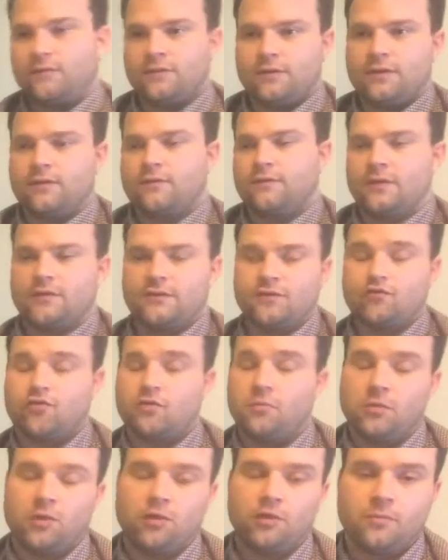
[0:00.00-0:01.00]
there's a
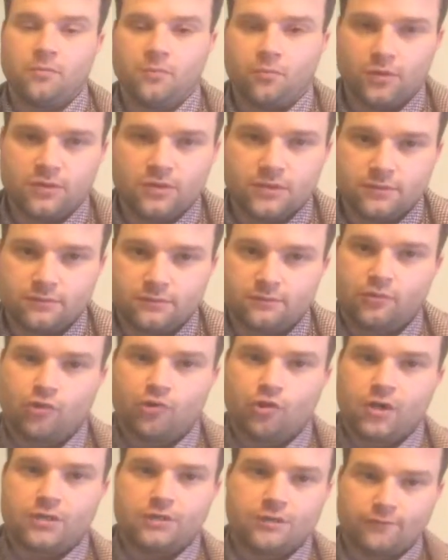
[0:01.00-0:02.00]
drum loop which is
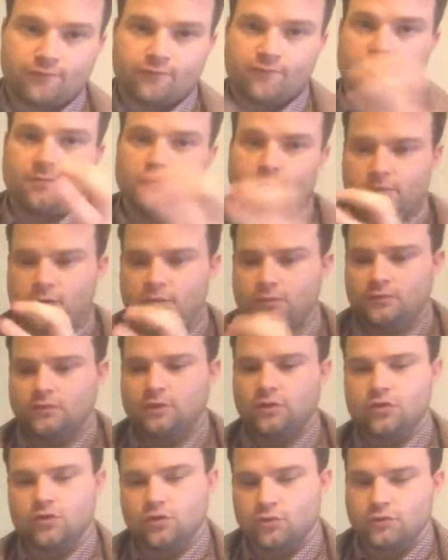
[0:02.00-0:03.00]
created from
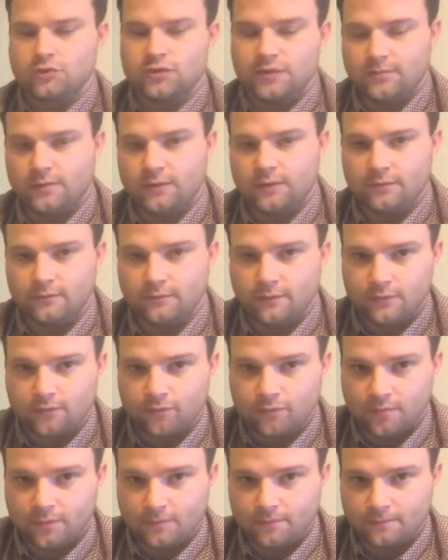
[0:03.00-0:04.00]
a short snippet of the
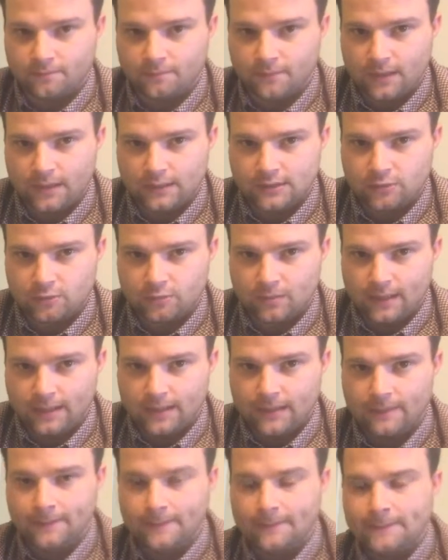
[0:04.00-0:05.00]
drummer actual
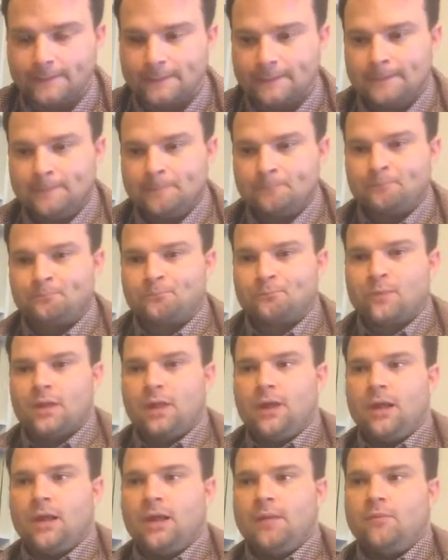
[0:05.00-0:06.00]
playing,
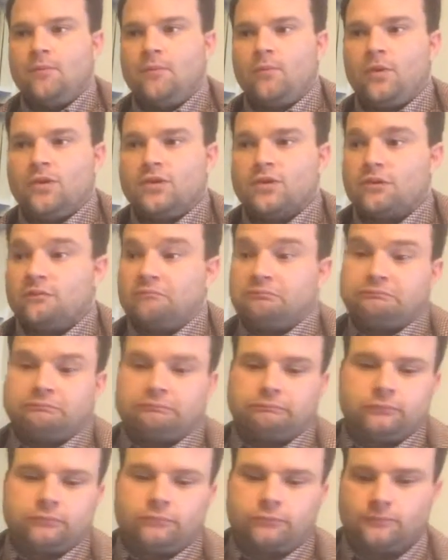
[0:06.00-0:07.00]
which
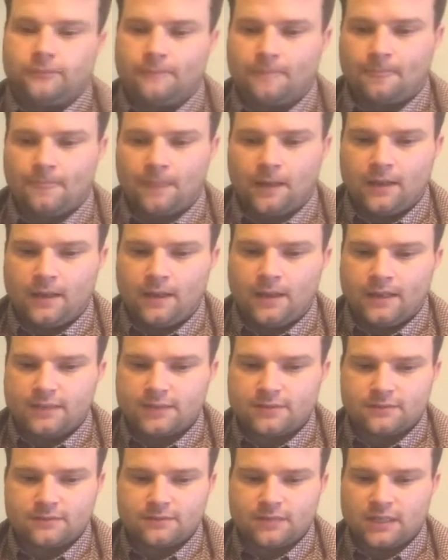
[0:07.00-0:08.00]

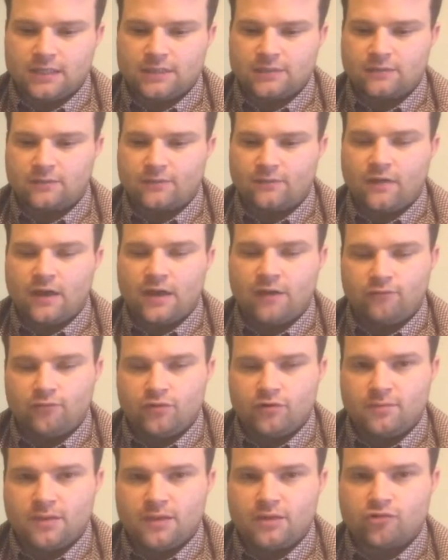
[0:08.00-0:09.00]
it's fairly
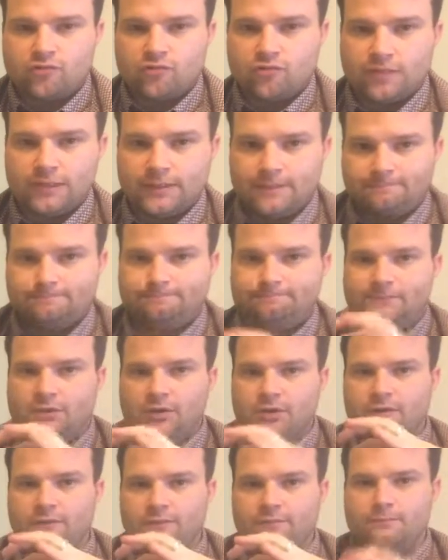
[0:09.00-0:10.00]
rudimentary
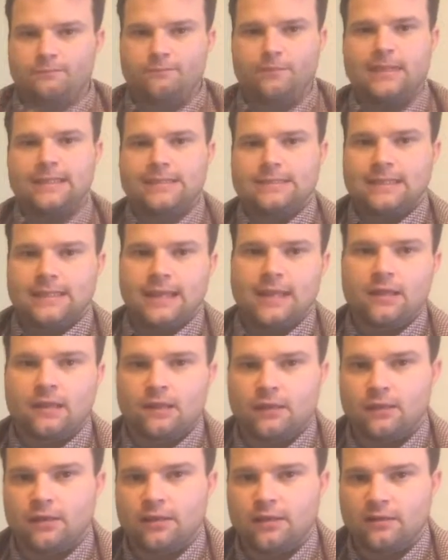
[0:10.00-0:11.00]
kind of pieced
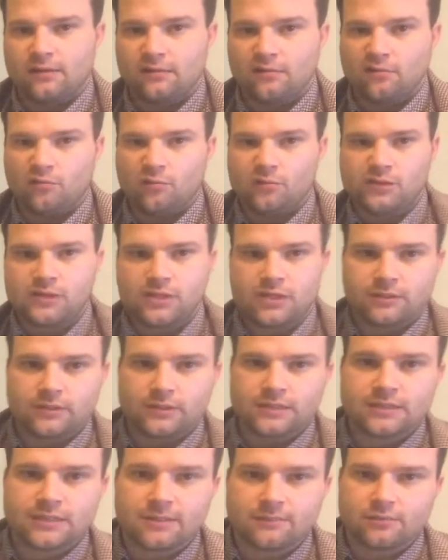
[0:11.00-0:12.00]
together. You can almost hear
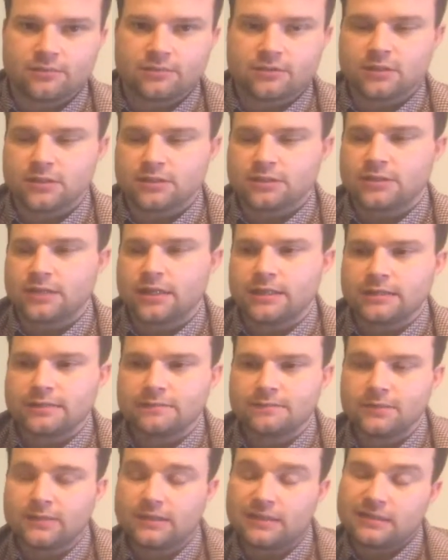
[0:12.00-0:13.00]
where the sample starts and ends,
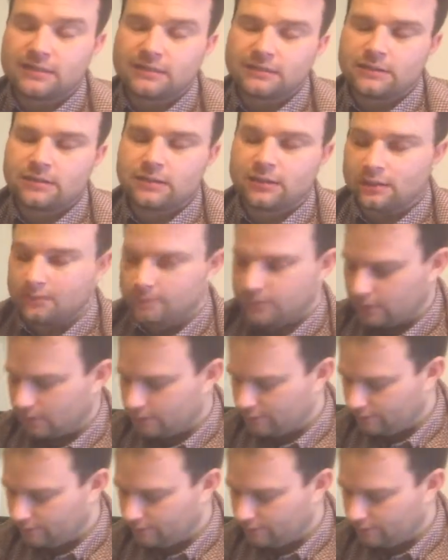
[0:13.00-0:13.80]
but that's kind of part